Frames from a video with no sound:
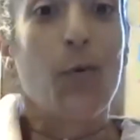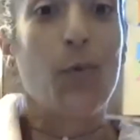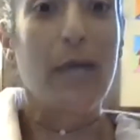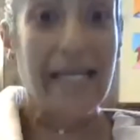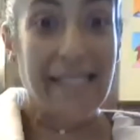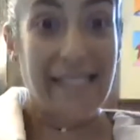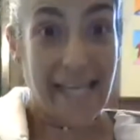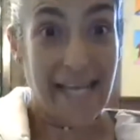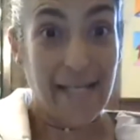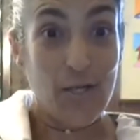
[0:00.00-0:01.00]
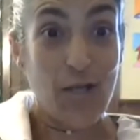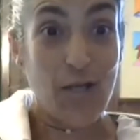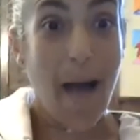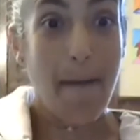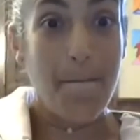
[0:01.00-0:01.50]
We sing
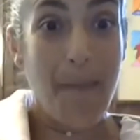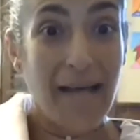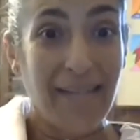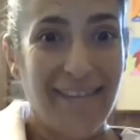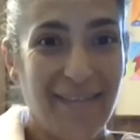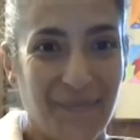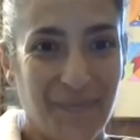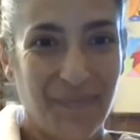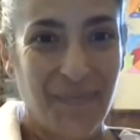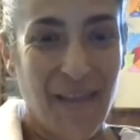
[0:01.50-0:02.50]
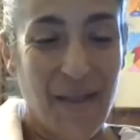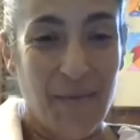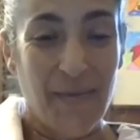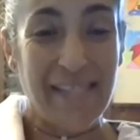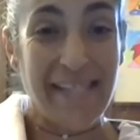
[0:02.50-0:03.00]
Shabbat.
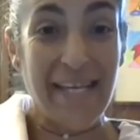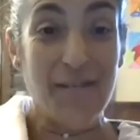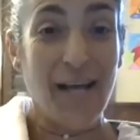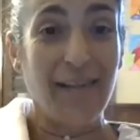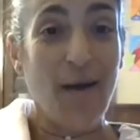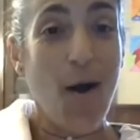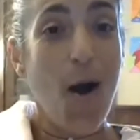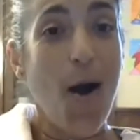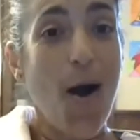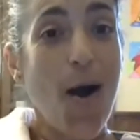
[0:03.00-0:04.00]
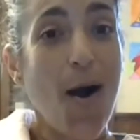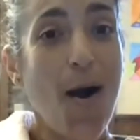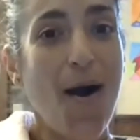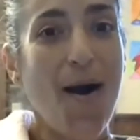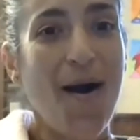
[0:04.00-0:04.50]
We sing
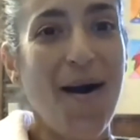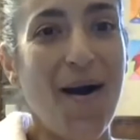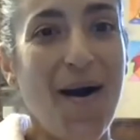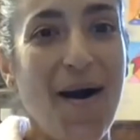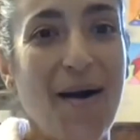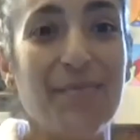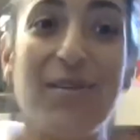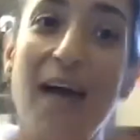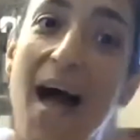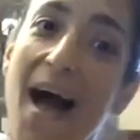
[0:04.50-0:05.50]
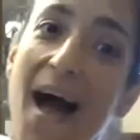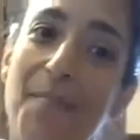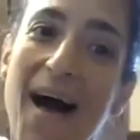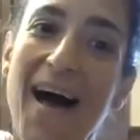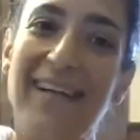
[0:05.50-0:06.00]
Shalom.
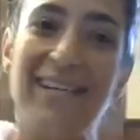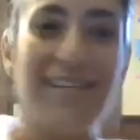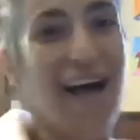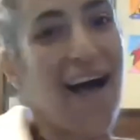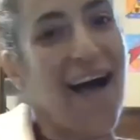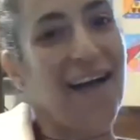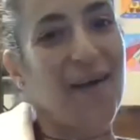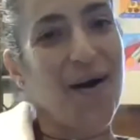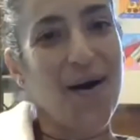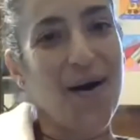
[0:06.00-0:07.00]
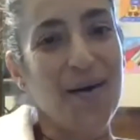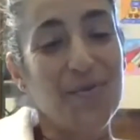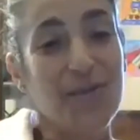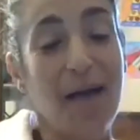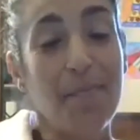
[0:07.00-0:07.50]
Shabbat Shalom.
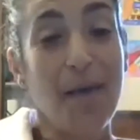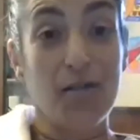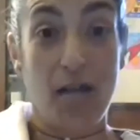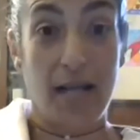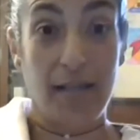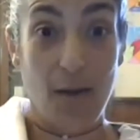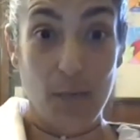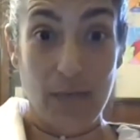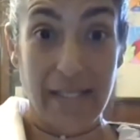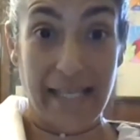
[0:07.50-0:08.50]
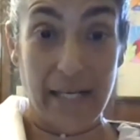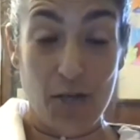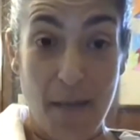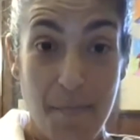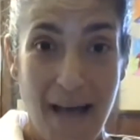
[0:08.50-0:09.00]
Shabbat Shalom. We sing
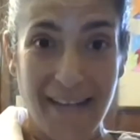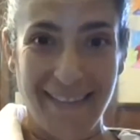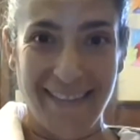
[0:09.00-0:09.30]
Shabbat.